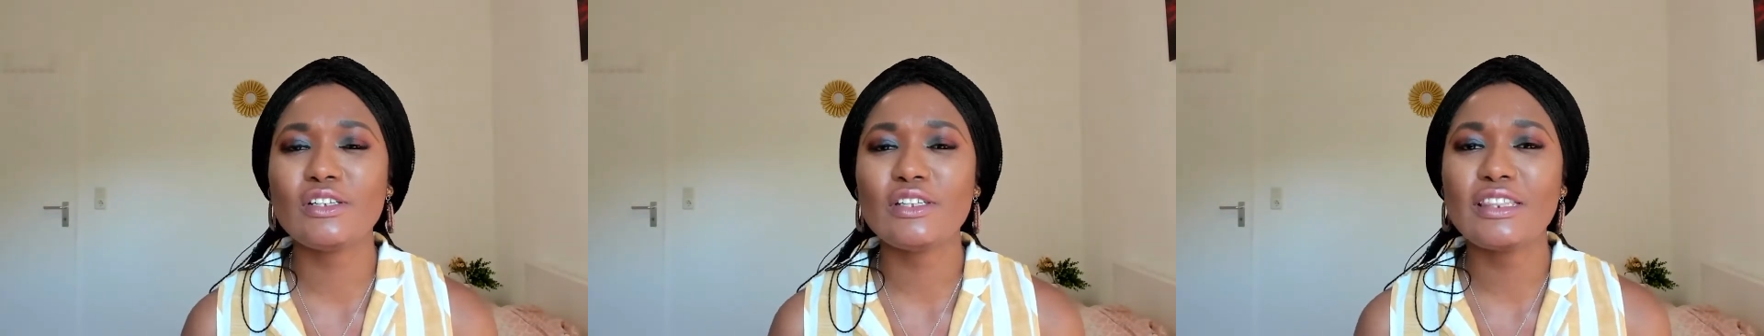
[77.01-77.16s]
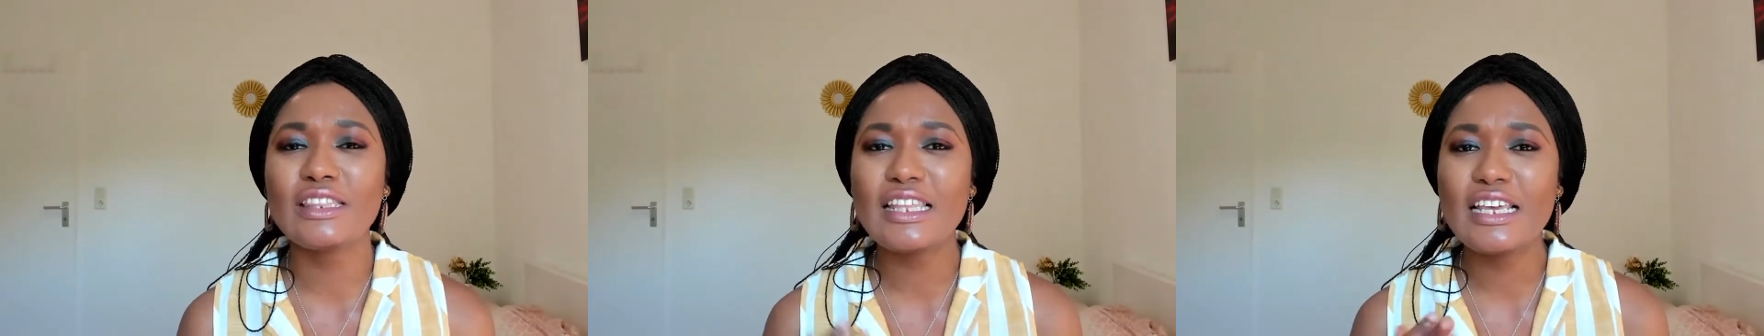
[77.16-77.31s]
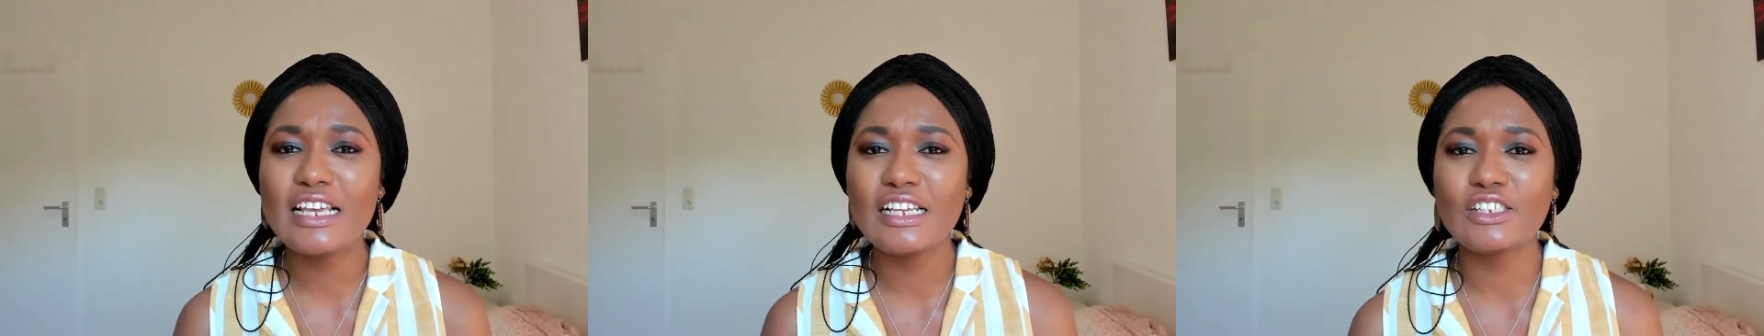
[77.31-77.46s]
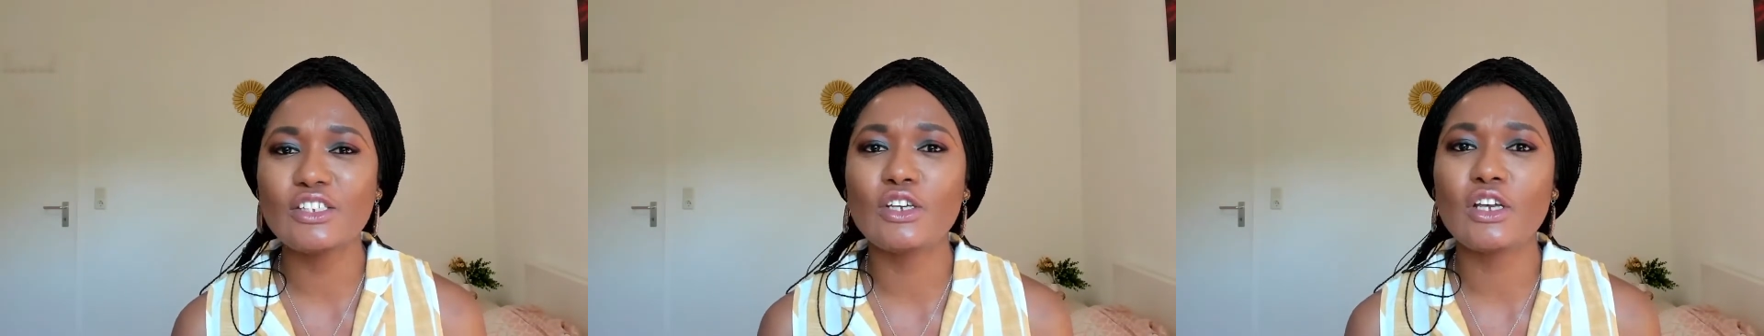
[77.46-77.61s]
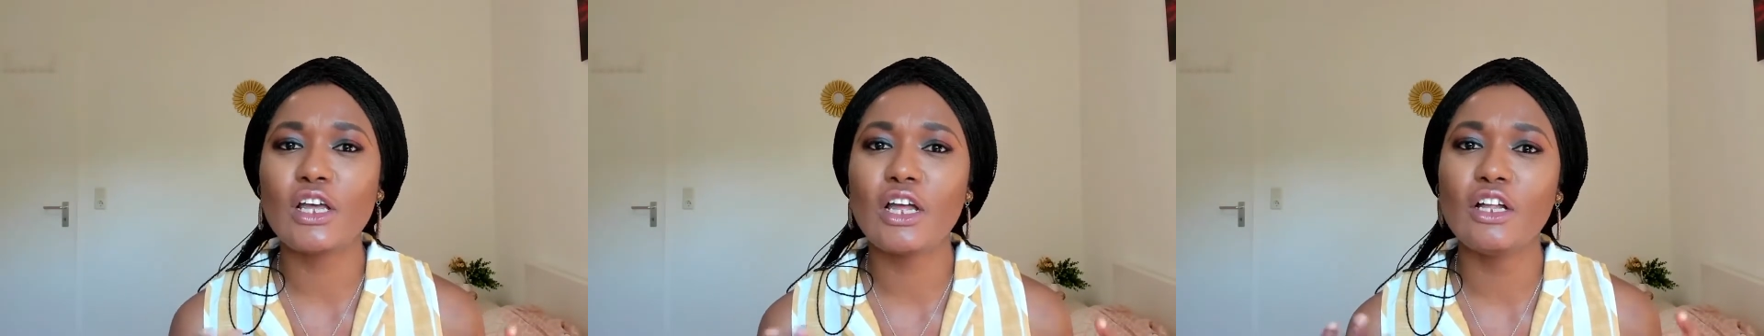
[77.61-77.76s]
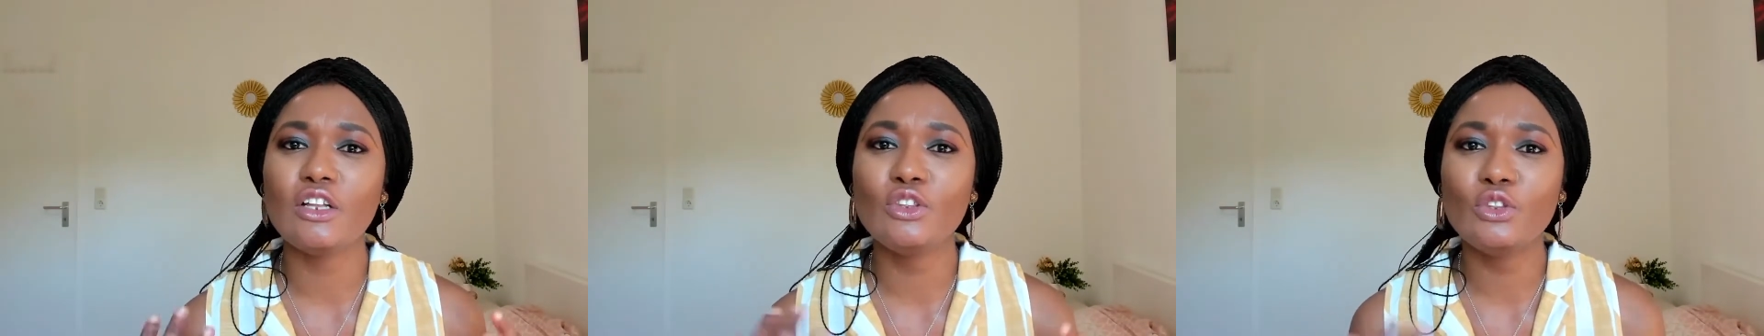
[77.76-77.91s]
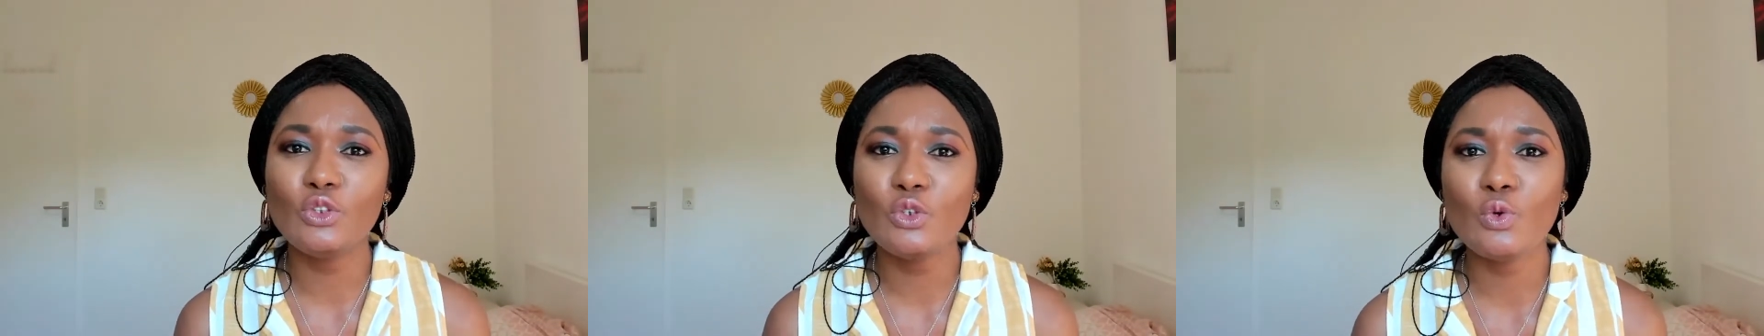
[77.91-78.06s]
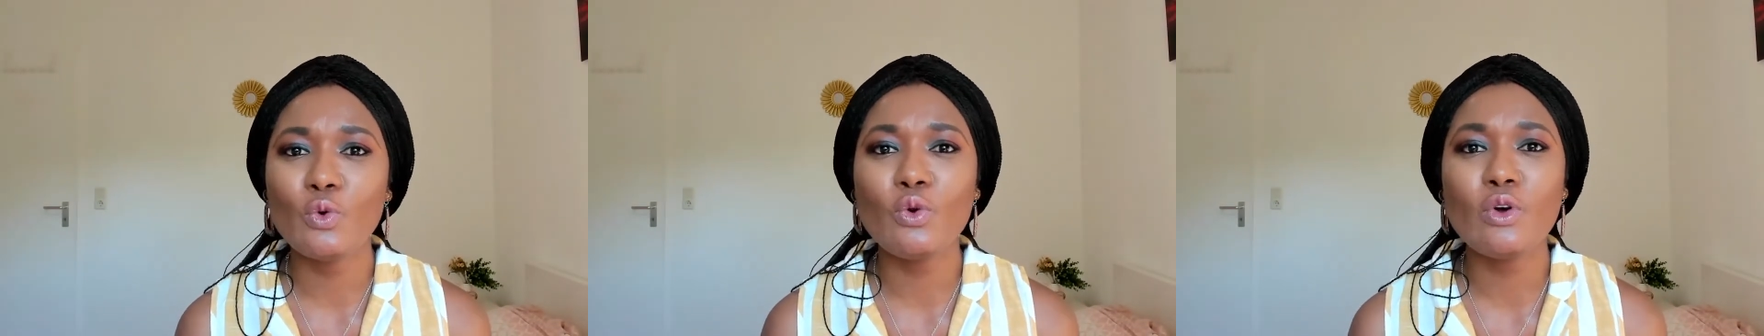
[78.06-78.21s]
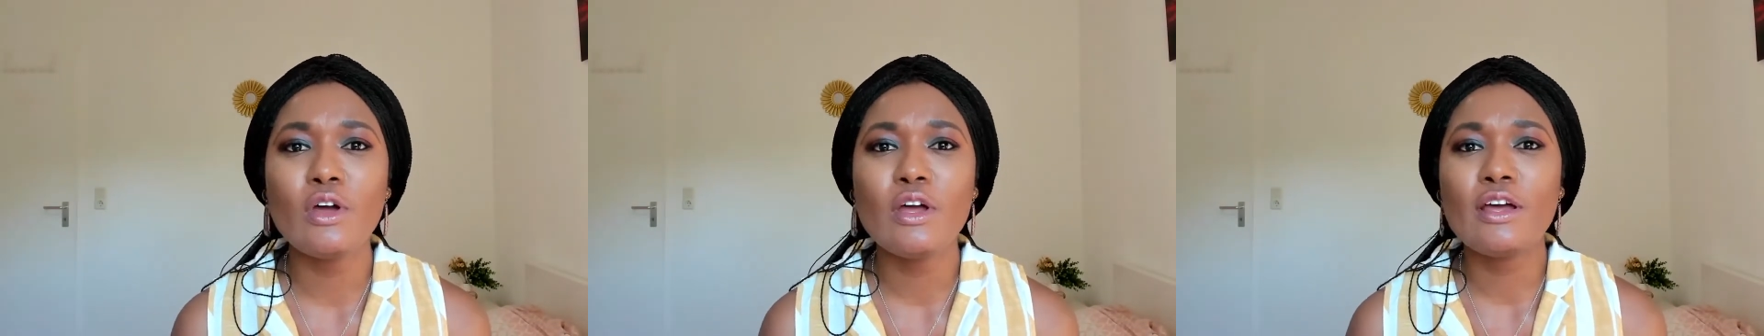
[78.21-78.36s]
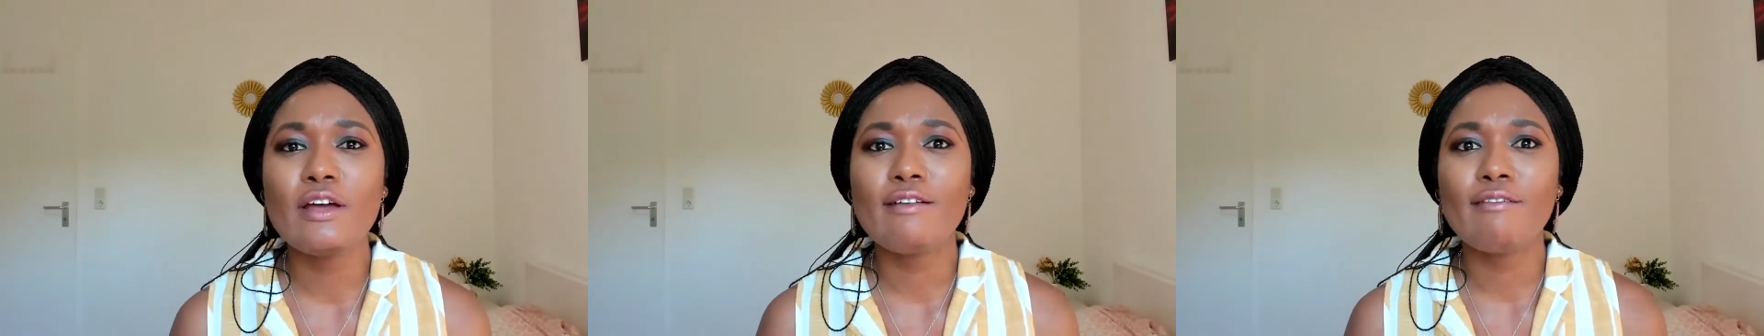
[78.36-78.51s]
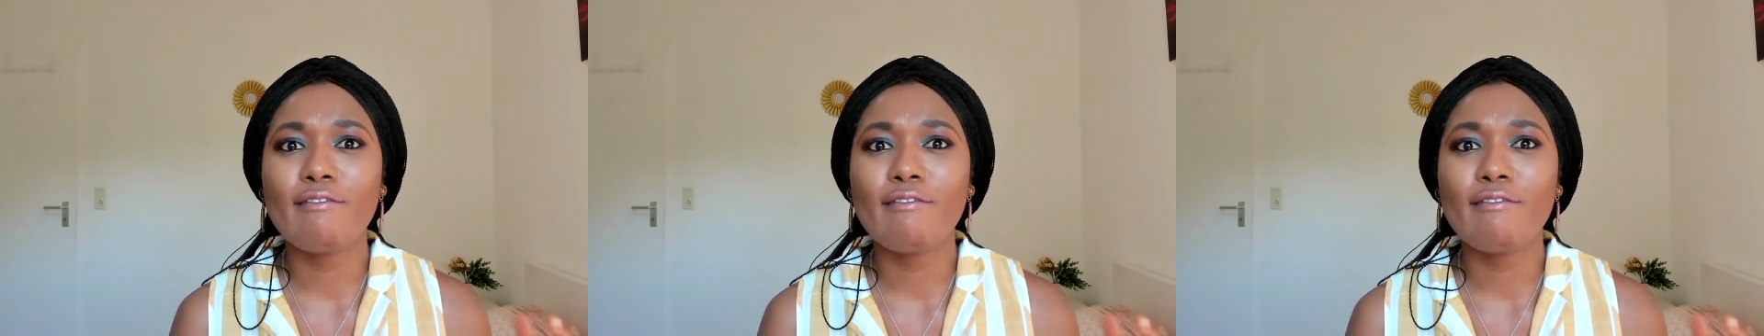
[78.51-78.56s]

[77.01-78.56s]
you things you can do